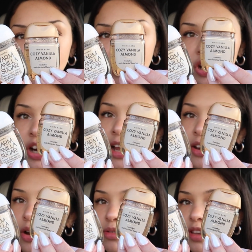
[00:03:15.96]
sugar
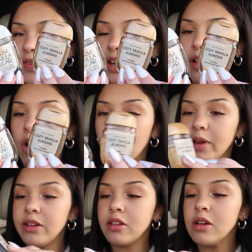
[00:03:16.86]
and cozy vanilla
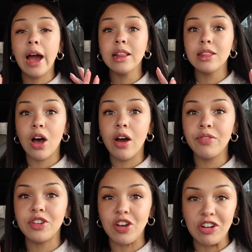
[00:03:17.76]
almond. I
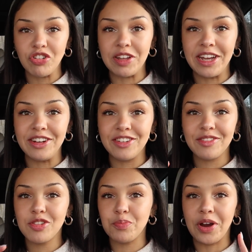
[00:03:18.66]
love the
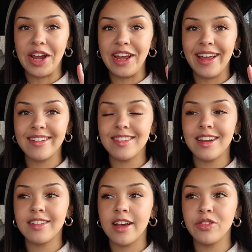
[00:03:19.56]
Touchland spray hand
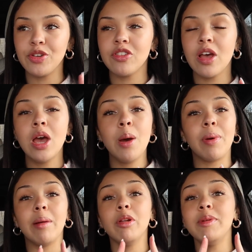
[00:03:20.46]
sanitizers,
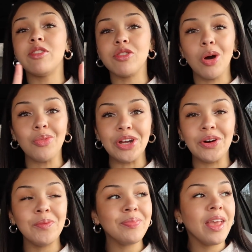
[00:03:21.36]
but I'm gonna be so
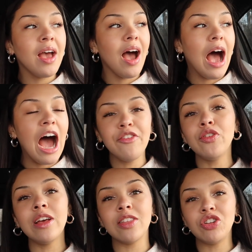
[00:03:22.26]
real. I
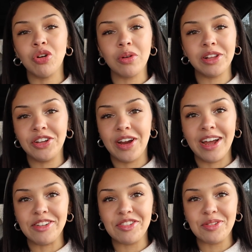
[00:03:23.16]
feel like they don't clean your
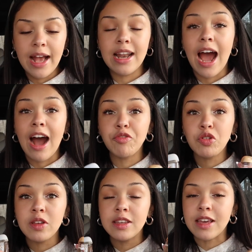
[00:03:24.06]
hands. And after
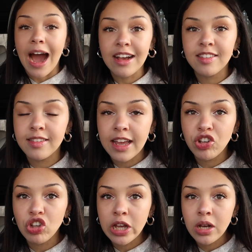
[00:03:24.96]
the gas
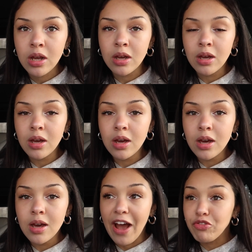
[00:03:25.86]
station,
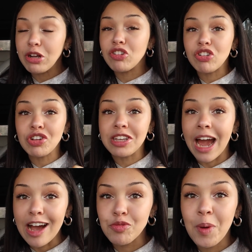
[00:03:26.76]
after I touch a
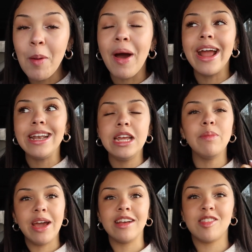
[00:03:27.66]
gas pump, I need
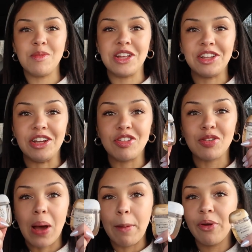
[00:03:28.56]
my hands to be clean.
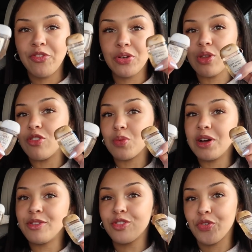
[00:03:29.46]
So I prefer these
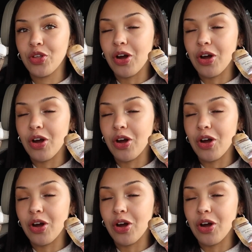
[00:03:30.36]
ones for the